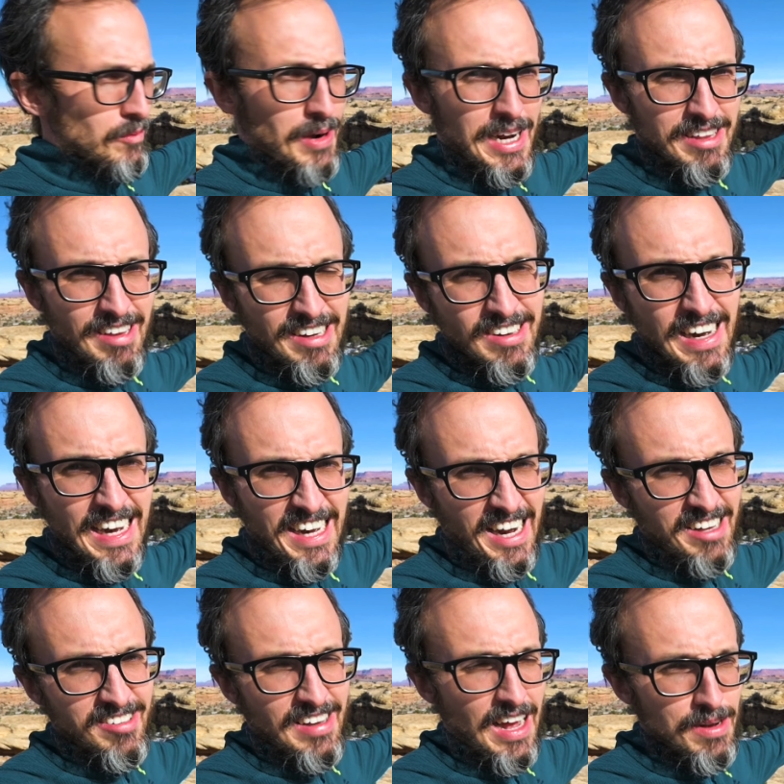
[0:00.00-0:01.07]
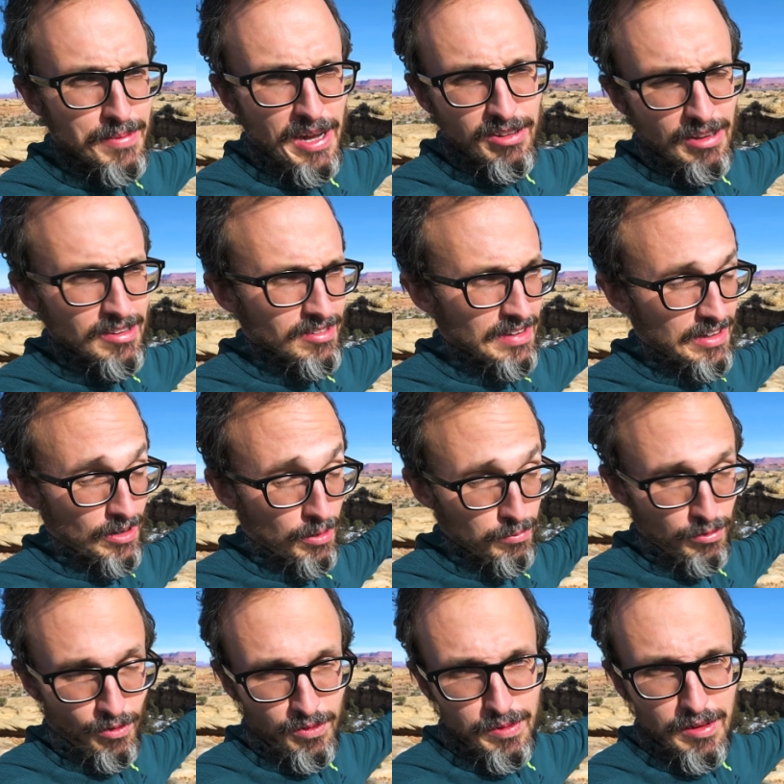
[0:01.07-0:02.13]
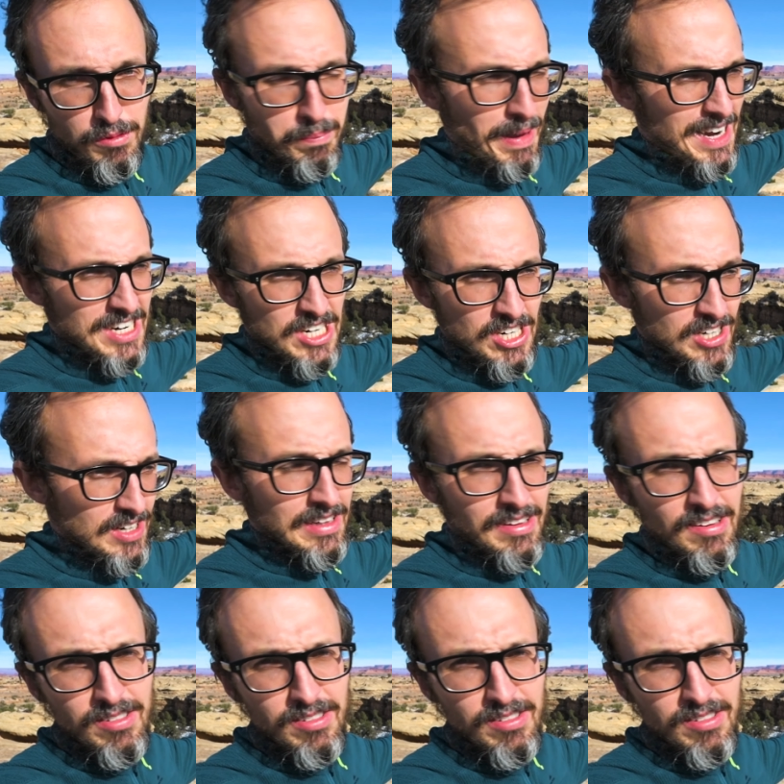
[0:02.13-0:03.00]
Well, it's actually La Sal Mountains. It comes from the Spanish, the